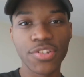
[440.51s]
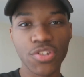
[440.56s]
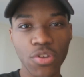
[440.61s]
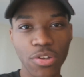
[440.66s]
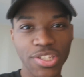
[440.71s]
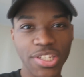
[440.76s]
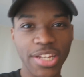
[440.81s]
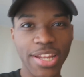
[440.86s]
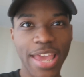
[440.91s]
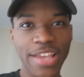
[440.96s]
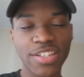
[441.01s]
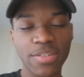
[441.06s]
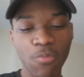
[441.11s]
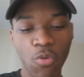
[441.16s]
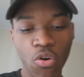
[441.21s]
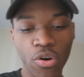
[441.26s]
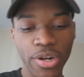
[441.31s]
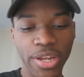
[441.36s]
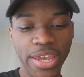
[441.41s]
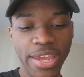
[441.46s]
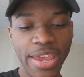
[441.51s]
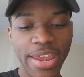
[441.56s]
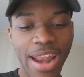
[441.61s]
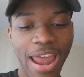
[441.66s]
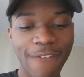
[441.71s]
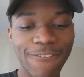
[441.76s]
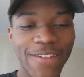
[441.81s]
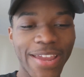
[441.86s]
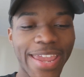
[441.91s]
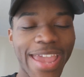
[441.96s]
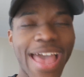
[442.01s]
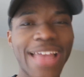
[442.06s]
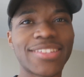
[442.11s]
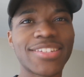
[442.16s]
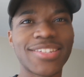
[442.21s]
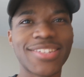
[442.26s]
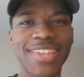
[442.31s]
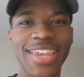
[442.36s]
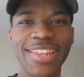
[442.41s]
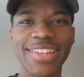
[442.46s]
So it's the next morning, and I
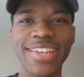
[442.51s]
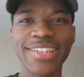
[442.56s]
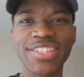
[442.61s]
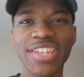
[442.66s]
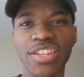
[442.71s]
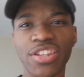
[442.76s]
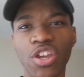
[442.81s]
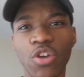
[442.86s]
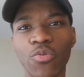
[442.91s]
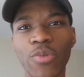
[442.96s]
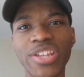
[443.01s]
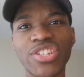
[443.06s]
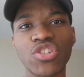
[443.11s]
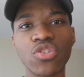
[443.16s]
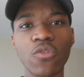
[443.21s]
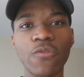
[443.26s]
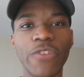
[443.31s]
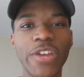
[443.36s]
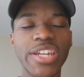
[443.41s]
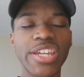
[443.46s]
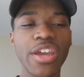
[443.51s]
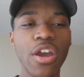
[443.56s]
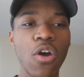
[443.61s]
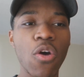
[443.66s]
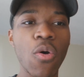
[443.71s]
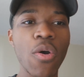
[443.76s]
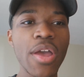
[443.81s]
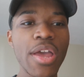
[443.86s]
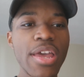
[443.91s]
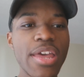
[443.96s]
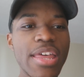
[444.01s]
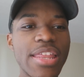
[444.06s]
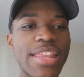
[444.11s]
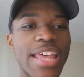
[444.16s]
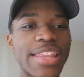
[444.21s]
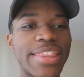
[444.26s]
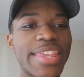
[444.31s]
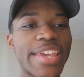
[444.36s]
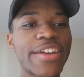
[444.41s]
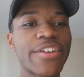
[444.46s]
forgot to say this in the original video,
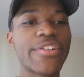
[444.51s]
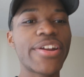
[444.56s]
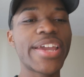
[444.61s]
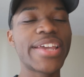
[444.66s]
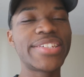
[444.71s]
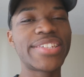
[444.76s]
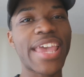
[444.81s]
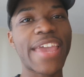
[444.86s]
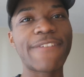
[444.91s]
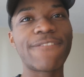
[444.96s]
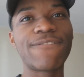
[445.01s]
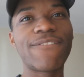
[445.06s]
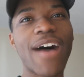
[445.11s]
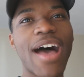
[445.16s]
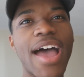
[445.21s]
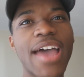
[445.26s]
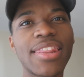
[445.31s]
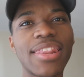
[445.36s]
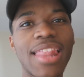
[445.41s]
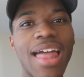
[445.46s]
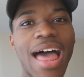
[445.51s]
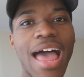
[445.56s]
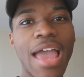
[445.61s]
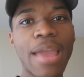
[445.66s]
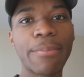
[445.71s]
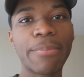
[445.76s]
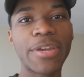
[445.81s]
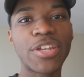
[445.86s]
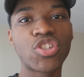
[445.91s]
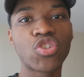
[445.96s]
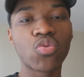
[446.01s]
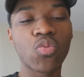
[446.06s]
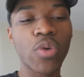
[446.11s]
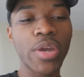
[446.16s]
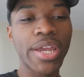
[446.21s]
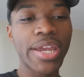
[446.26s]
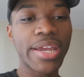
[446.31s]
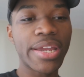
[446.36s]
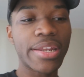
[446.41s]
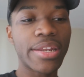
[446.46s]
that there is a fine line
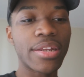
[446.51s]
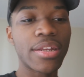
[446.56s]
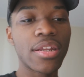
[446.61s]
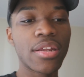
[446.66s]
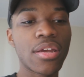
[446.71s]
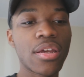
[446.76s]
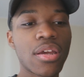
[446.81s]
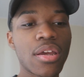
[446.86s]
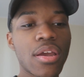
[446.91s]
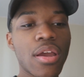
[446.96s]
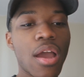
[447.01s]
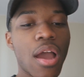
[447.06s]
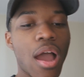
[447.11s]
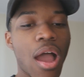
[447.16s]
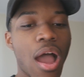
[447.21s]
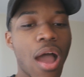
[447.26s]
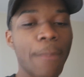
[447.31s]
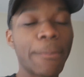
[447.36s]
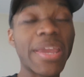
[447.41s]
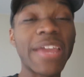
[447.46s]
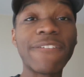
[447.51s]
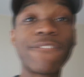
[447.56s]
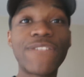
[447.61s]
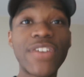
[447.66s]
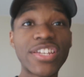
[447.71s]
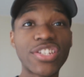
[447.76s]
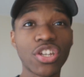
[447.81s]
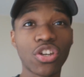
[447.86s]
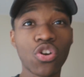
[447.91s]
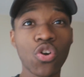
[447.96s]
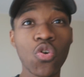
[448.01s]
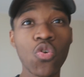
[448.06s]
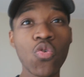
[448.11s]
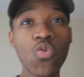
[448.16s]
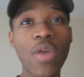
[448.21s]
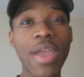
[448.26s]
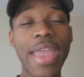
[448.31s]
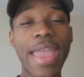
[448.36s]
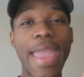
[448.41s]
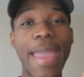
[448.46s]
between um, being
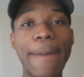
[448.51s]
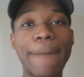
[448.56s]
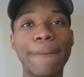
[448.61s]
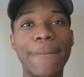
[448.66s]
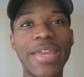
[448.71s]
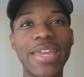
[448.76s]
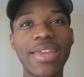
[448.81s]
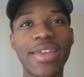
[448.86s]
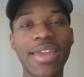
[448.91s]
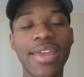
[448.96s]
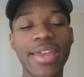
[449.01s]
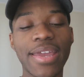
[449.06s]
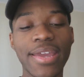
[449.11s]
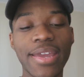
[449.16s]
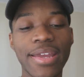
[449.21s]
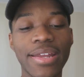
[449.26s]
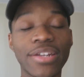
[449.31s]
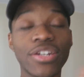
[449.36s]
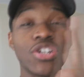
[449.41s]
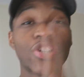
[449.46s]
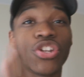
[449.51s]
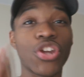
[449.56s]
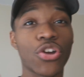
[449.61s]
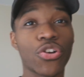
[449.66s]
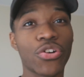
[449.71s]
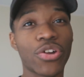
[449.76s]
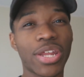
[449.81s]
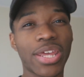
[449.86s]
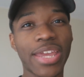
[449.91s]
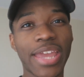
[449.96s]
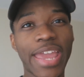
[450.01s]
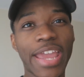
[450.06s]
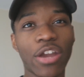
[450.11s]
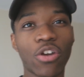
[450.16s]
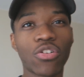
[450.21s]
physical and being dirty.